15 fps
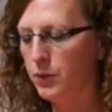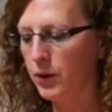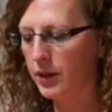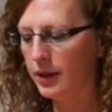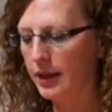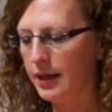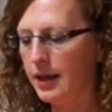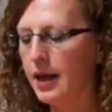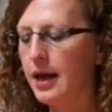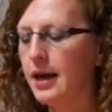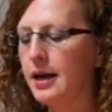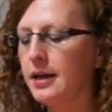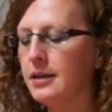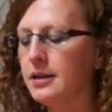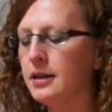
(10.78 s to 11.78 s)
booklet,
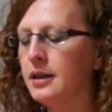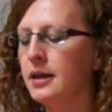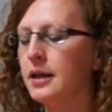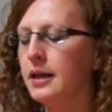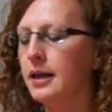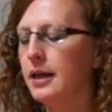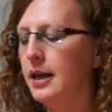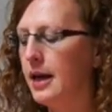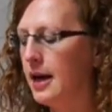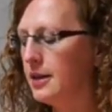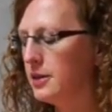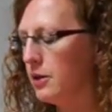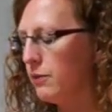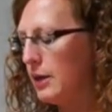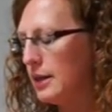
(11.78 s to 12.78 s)
and it
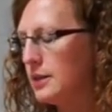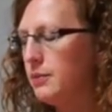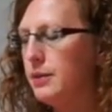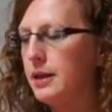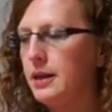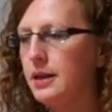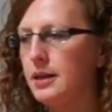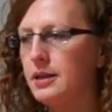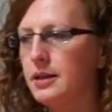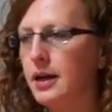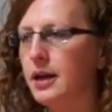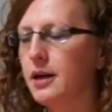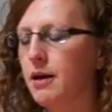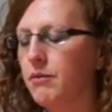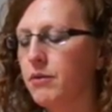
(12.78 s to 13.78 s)
has our recipe on the
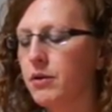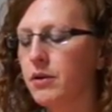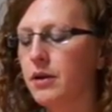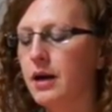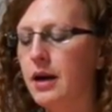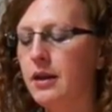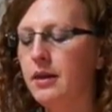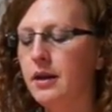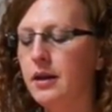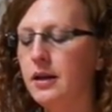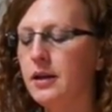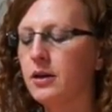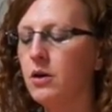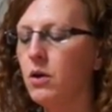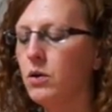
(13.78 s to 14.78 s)
inside cover, and then
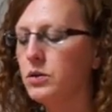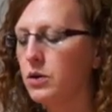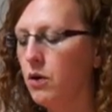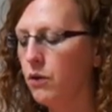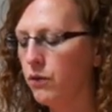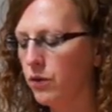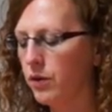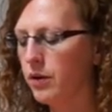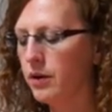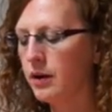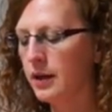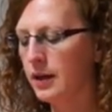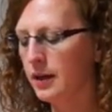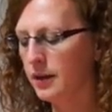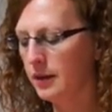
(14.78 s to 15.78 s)
it goes over
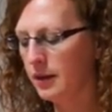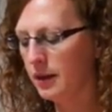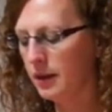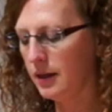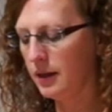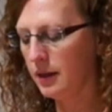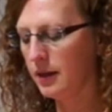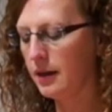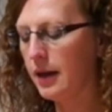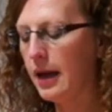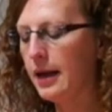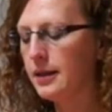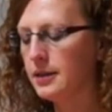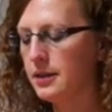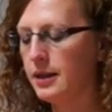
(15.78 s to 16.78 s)
the
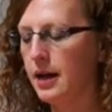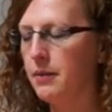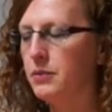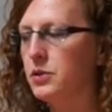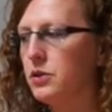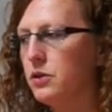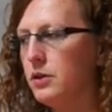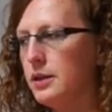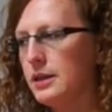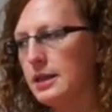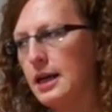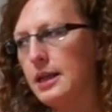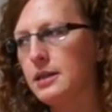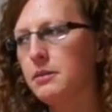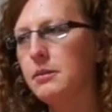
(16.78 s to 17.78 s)
8 steps, and it's
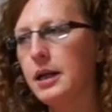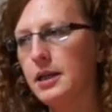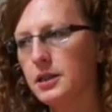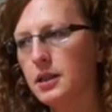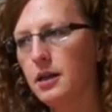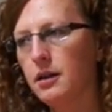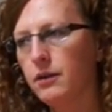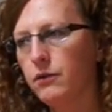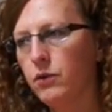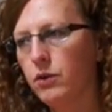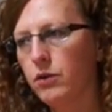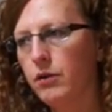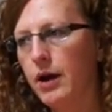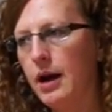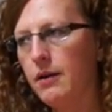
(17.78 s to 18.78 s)
got some nice color
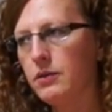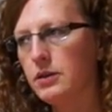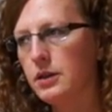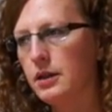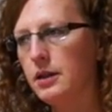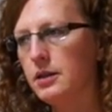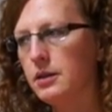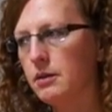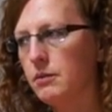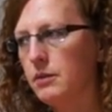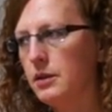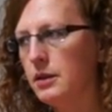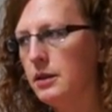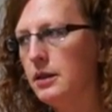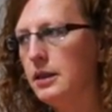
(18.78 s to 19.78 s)
photographs and some
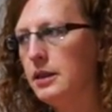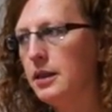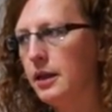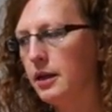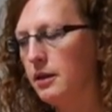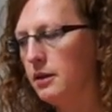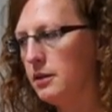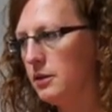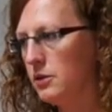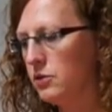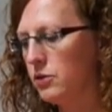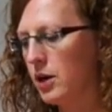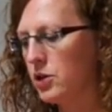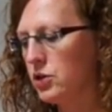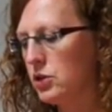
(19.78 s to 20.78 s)
detailed
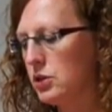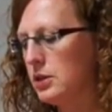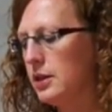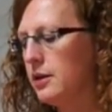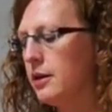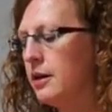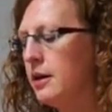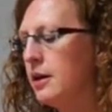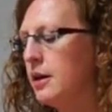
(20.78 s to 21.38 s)
instructions there.